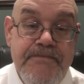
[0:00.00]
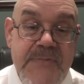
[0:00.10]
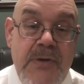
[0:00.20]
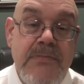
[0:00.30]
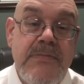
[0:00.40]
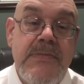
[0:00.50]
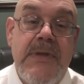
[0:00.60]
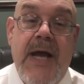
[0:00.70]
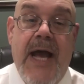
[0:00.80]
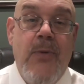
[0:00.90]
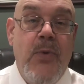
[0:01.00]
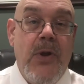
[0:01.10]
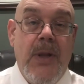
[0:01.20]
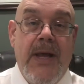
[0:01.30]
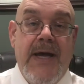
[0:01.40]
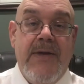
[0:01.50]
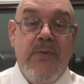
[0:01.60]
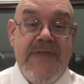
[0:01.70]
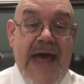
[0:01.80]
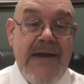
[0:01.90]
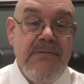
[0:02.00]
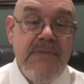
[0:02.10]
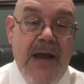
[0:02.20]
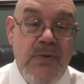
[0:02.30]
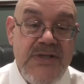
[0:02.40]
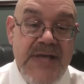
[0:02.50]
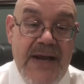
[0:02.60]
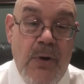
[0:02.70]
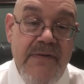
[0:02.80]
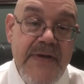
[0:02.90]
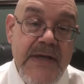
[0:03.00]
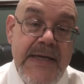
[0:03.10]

So I will, with that, I will sign off.